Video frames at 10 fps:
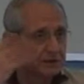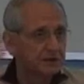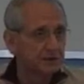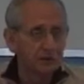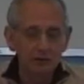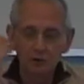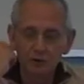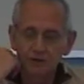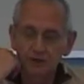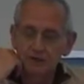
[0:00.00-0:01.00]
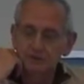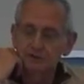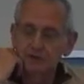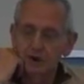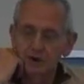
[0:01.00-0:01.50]
real world
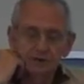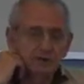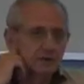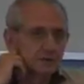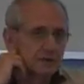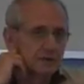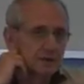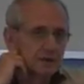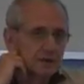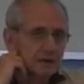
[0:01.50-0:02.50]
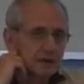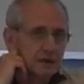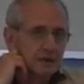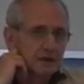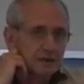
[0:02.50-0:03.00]
identified the
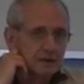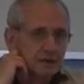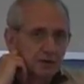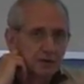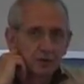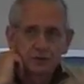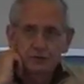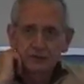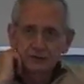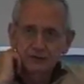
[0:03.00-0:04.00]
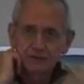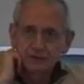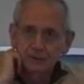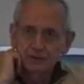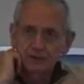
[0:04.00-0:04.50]
opportunities
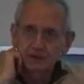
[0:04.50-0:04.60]
and the